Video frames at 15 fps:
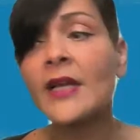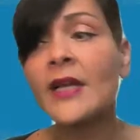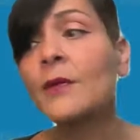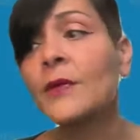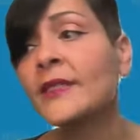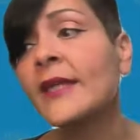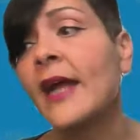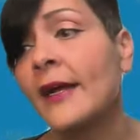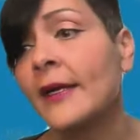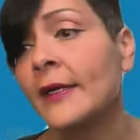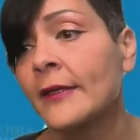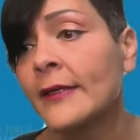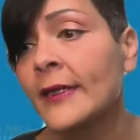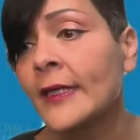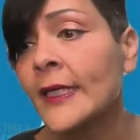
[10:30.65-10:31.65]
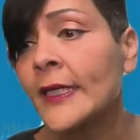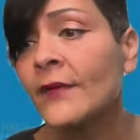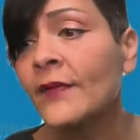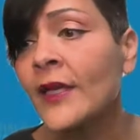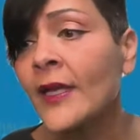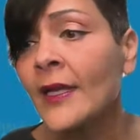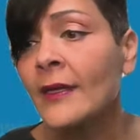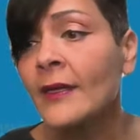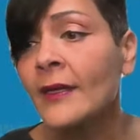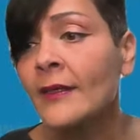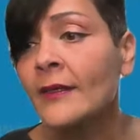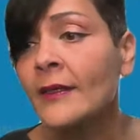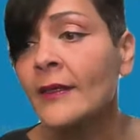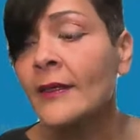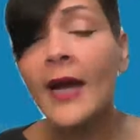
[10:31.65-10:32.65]
I was tired of
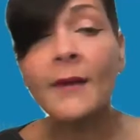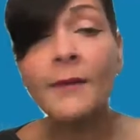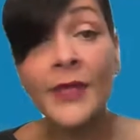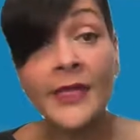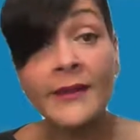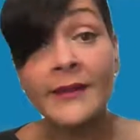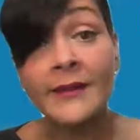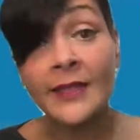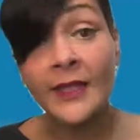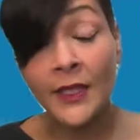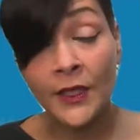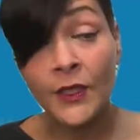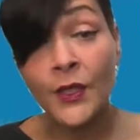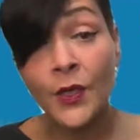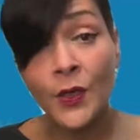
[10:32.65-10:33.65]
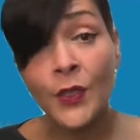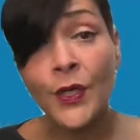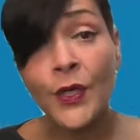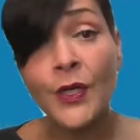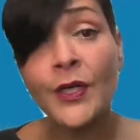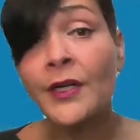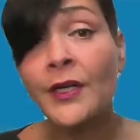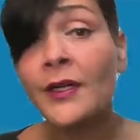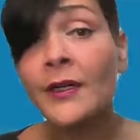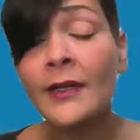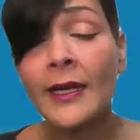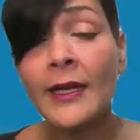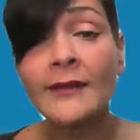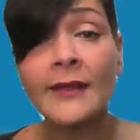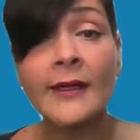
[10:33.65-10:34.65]
not being seen or heard
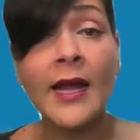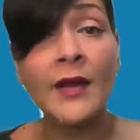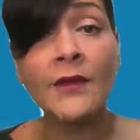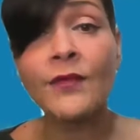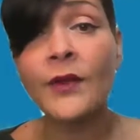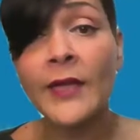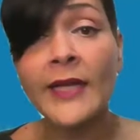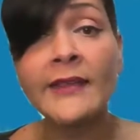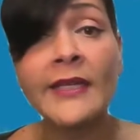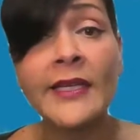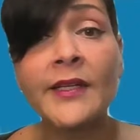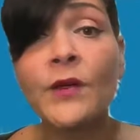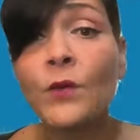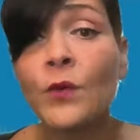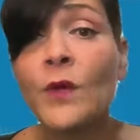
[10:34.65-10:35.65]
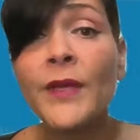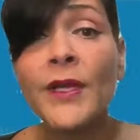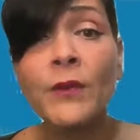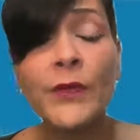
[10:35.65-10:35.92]
as an Afro-Latina woman.